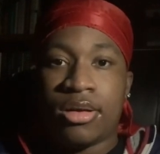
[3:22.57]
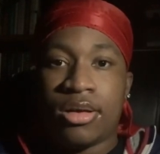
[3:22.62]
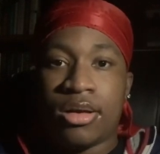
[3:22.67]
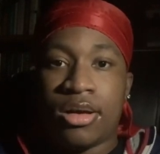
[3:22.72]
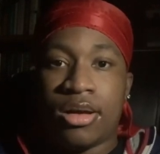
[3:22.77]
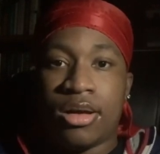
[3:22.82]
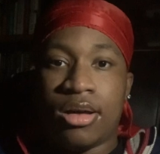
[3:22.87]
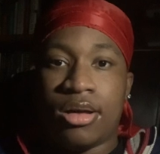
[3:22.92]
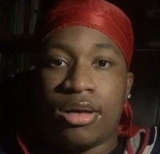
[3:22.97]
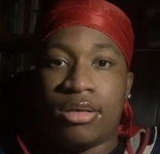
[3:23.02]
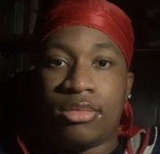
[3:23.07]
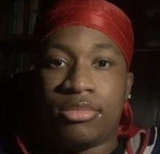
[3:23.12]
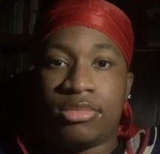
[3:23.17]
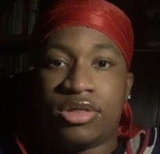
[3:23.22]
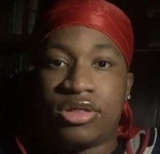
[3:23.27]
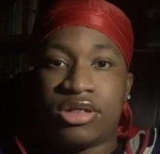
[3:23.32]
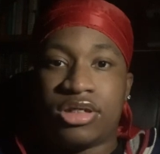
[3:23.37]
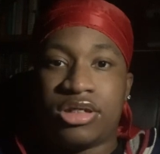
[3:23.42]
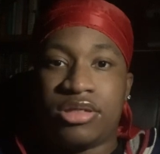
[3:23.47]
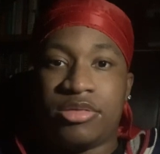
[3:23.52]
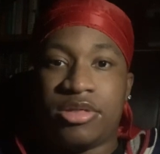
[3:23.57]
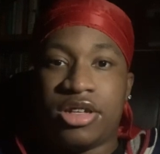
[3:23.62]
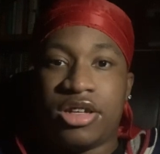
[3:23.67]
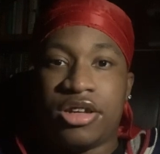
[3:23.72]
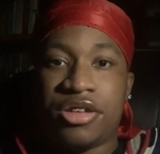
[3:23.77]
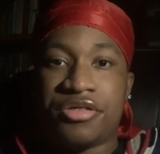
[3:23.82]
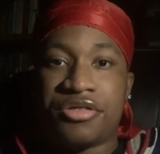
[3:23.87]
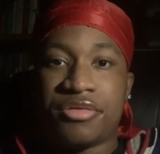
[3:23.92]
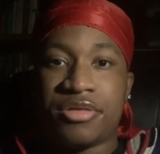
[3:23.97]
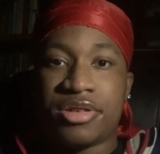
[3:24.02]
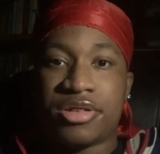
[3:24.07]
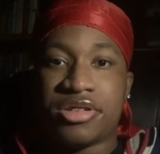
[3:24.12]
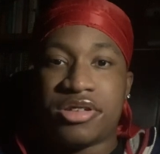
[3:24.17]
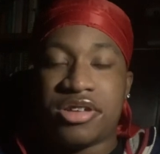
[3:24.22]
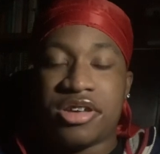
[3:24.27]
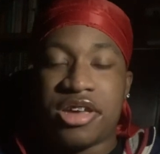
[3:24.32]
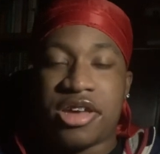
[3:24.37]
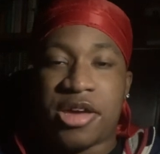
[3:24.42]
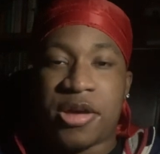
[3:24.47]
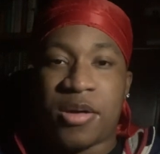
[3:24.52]
It's gonna be an
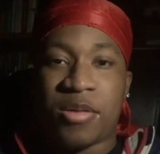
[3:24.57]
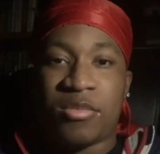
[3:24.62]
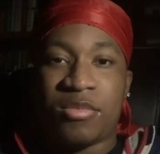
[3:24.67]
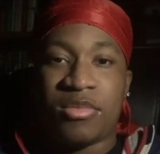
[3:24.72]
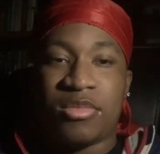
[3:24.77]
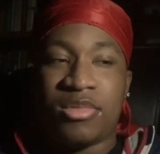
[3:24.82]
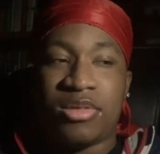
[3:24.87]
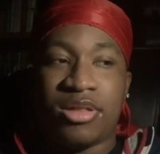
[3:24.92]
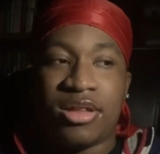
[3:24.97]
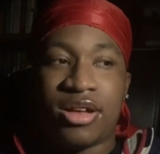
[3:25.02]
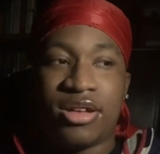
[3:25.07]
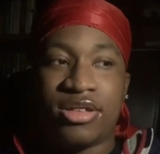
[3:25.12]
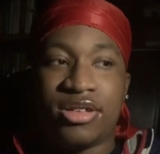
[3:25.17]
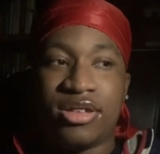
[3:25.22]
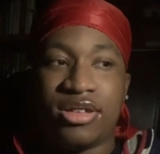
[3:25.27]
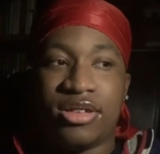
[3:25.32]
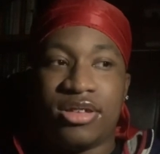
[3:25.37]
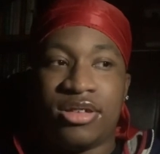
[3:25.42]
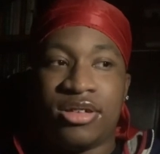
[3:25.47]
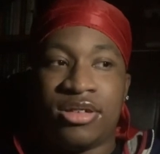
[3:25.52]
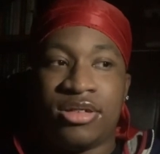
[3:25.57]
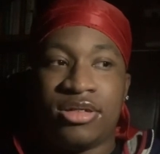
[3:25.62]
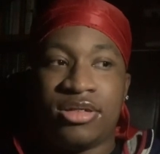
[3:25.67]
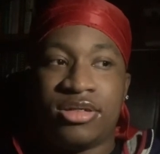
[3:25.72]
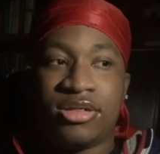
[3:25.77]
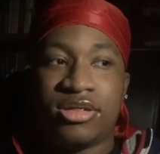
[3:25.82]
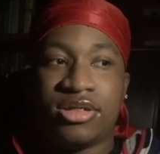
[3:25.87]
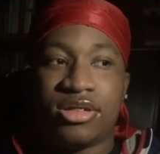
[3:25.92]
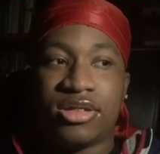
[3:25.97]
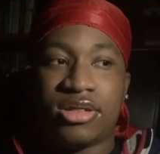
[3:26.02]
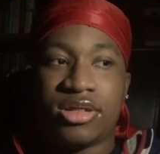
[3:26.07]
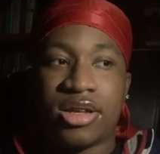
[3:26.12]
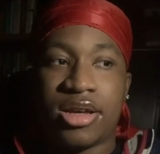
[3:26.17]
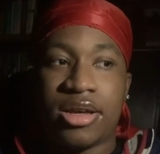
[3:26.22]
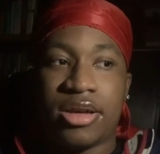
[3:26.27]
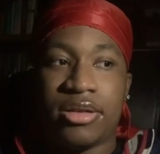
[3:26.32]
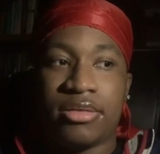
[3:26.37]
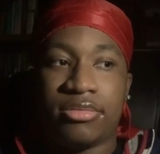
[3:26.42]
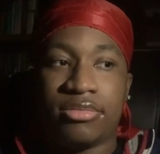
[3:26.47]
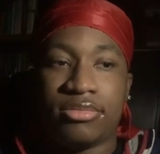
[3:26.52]
interesting game, none to say.